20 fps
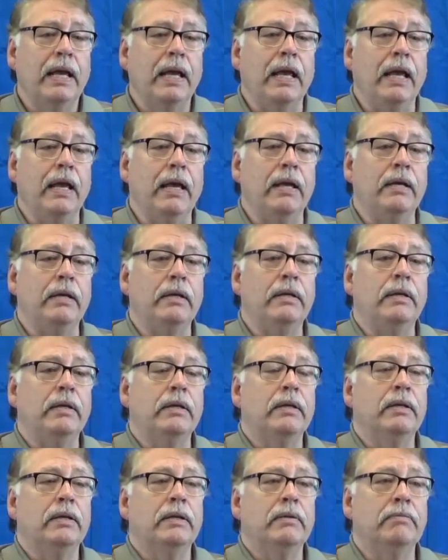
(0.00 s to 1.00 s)
and
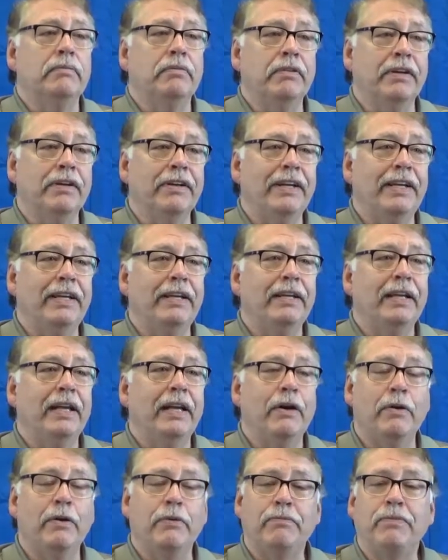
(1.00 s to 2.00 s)
very
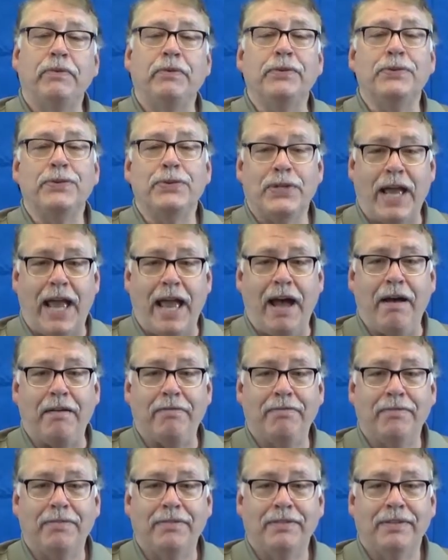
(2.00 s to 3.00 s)
helpful
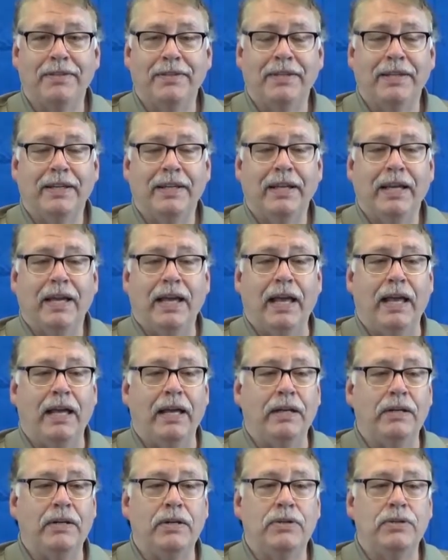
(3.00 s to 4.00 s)
staff.
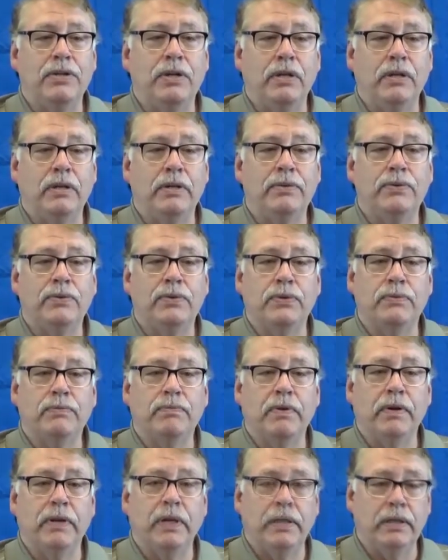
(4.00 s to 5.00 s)
And she is just
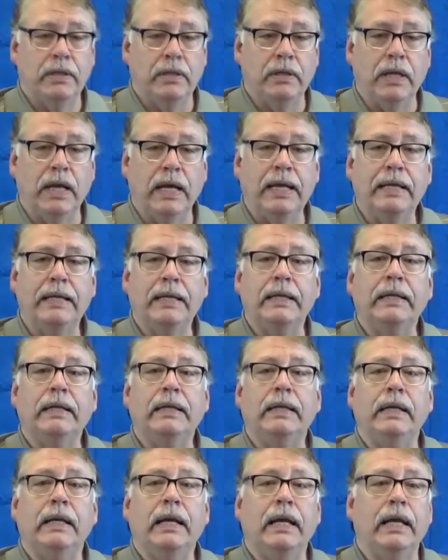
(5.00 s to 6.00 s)
very delighted
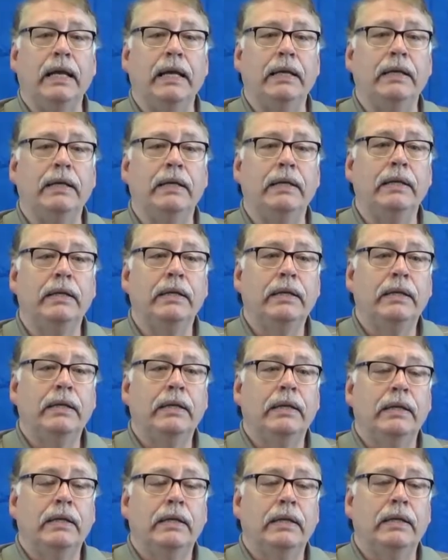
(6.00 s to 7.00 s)
and
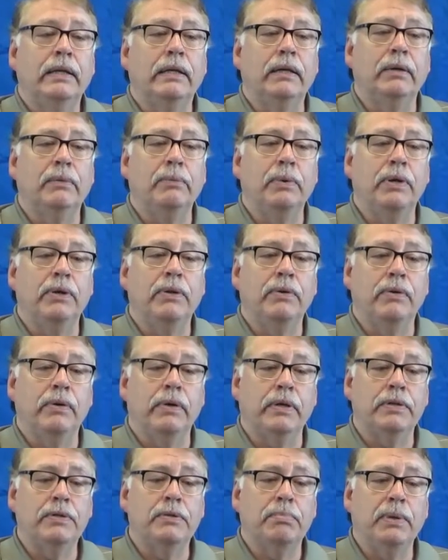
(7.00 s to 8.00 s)
uh, with
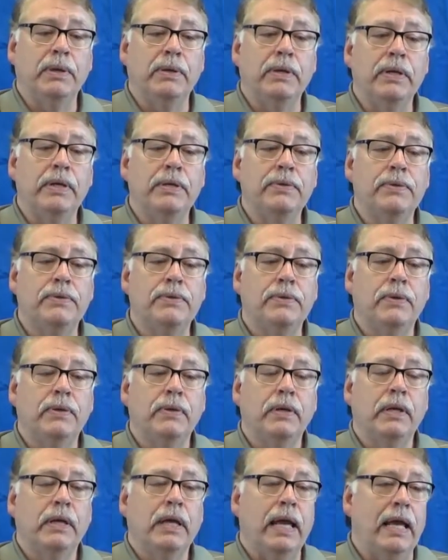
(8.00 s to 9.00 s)
her experience
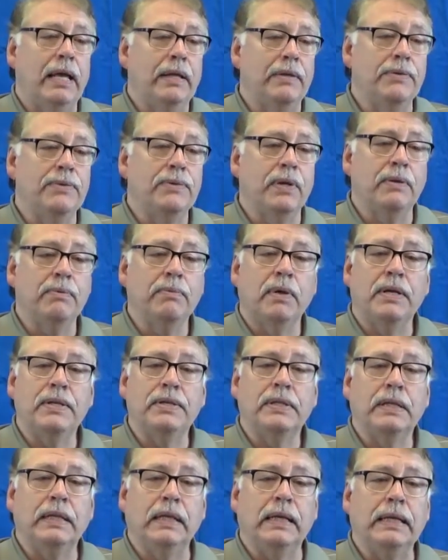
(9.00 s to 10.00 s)
at the
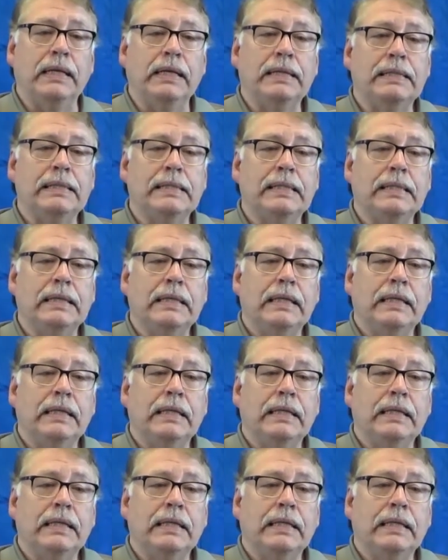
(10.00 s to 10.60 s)
Sunrise Clinics.